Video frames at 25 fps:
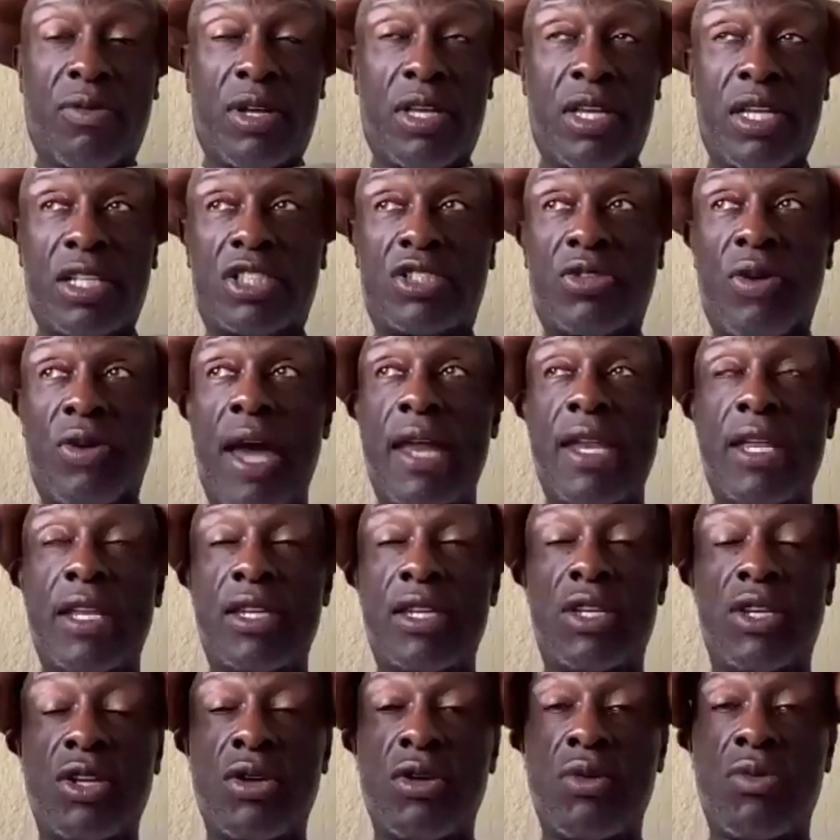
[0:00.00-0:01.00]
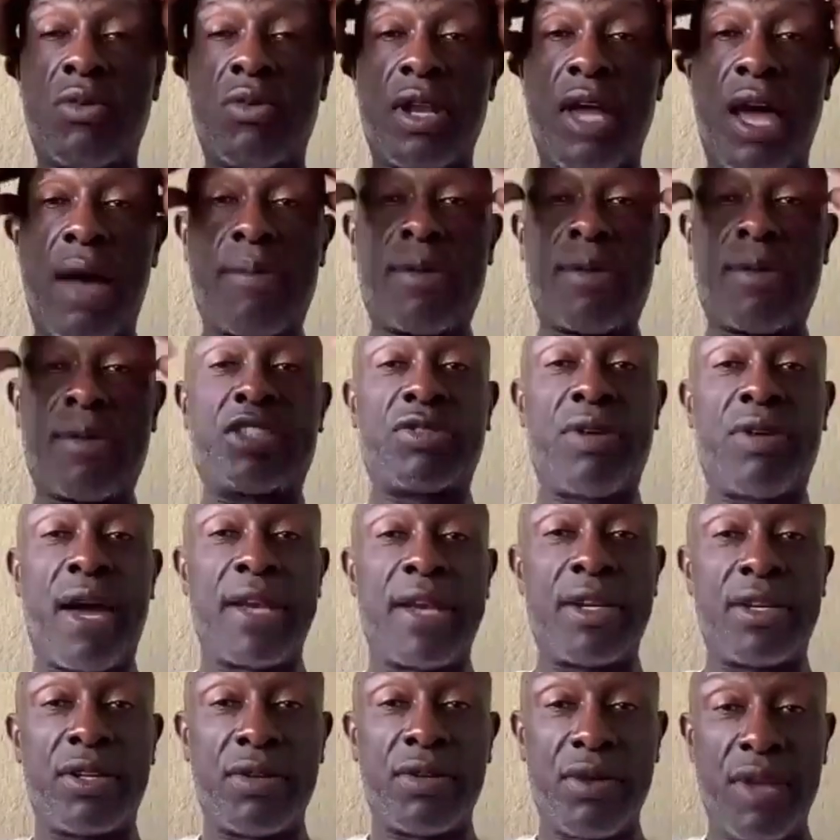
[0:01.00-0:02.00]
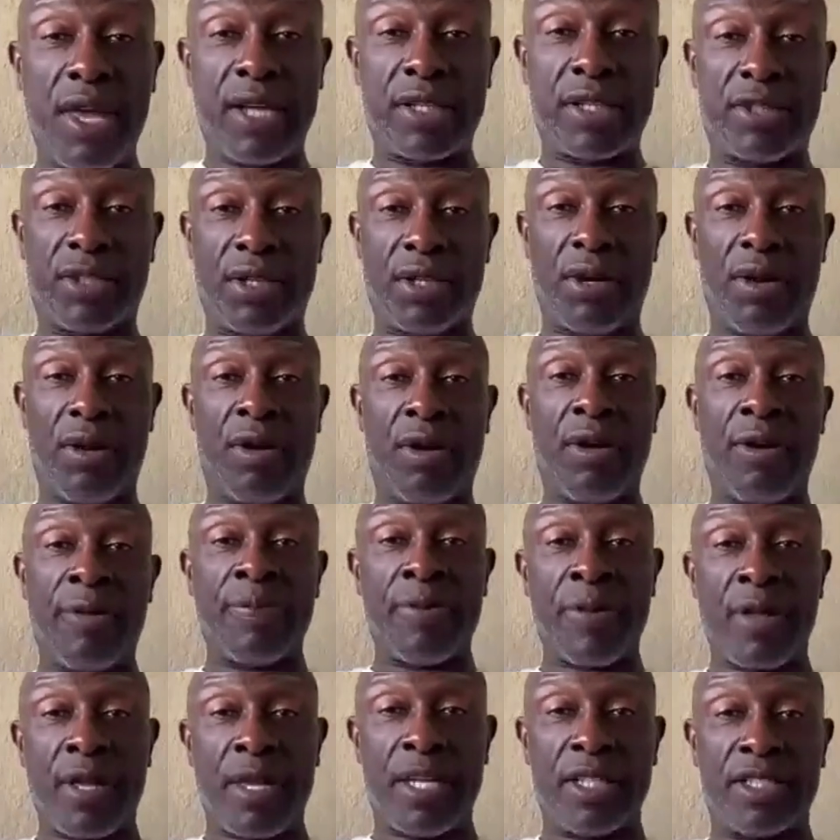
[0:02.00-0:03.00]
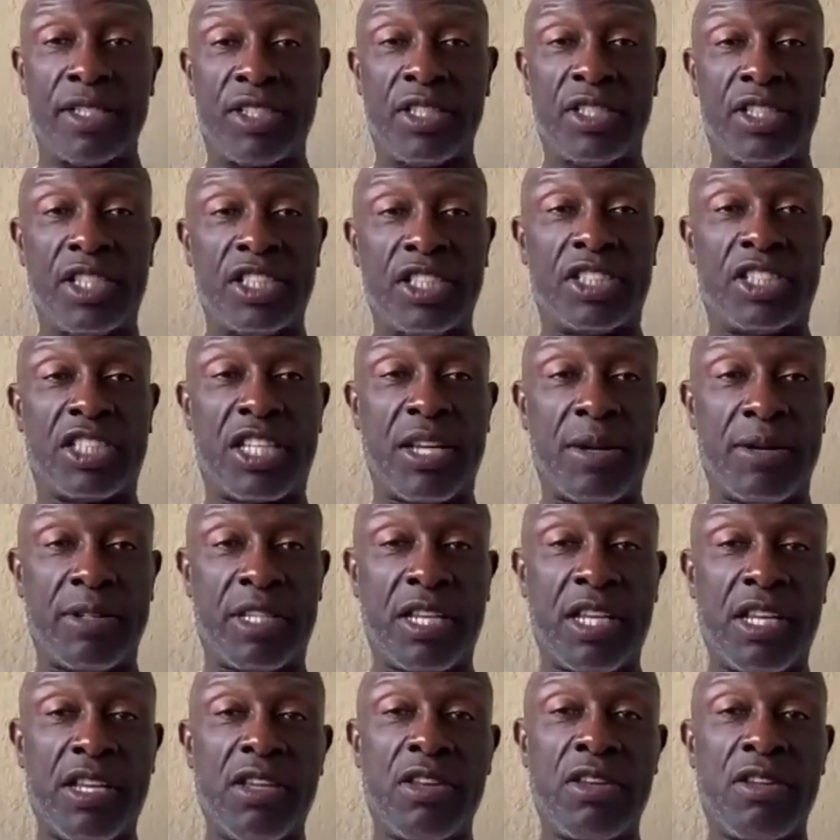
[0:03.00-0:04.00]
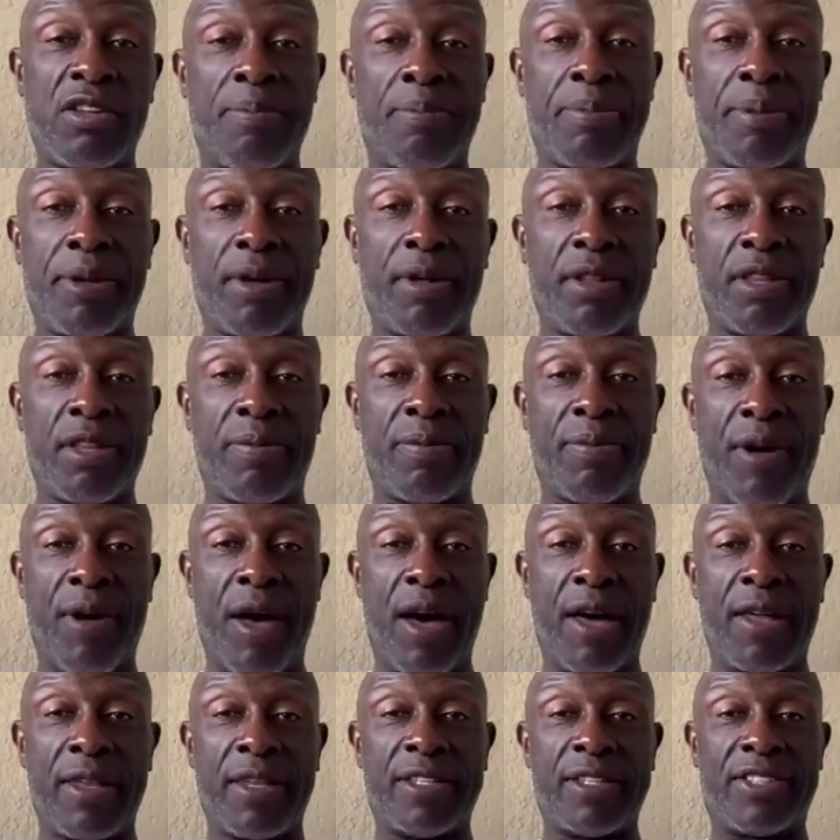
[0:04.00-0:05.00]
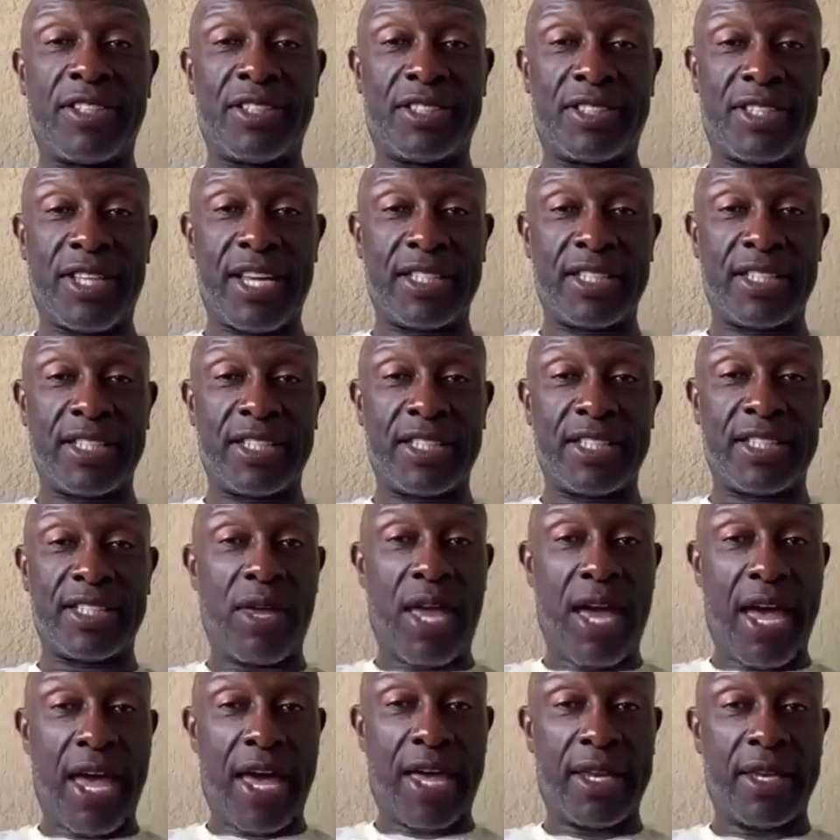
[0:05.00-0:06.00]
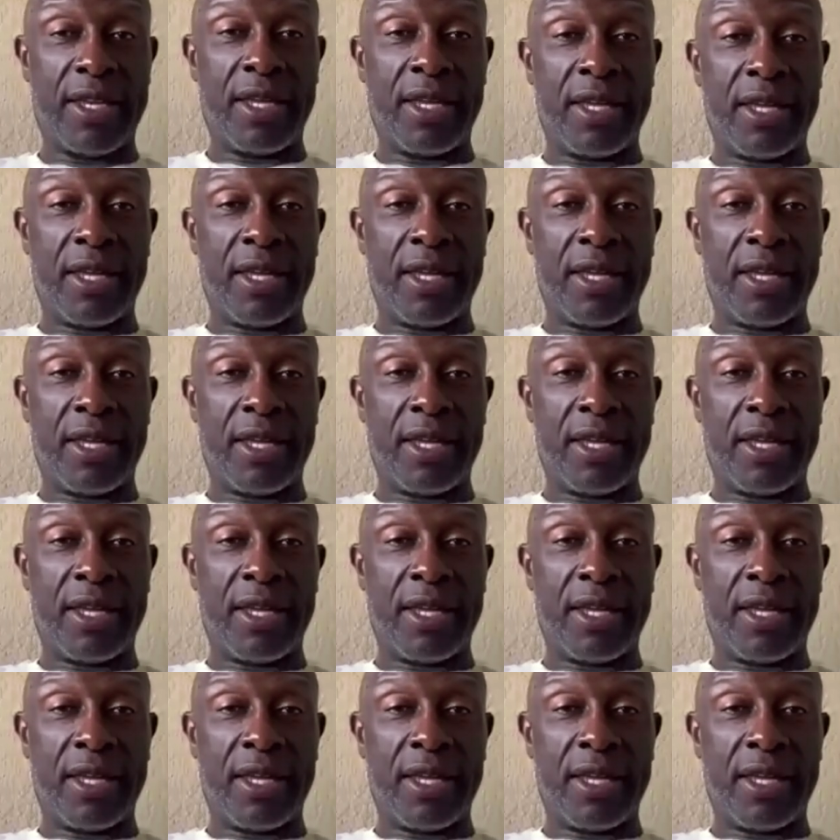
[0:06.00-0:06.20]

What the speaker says: what you try to do, what I'm going to try to do next year is to just continue to build upon the success that we had.